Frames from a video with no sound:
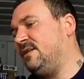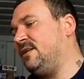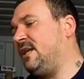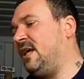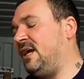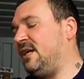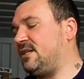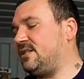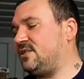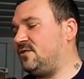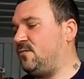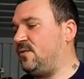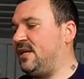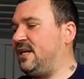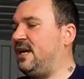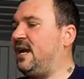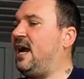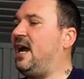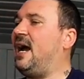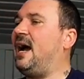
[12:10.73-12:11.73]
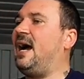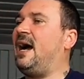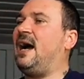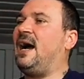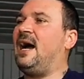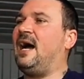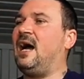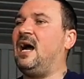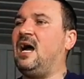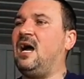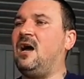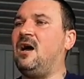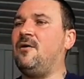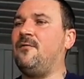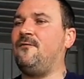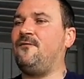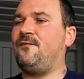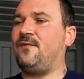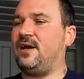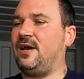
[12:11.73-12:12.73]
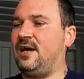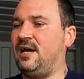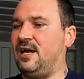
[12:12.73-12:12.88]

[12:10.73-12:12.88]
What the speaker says: Next we have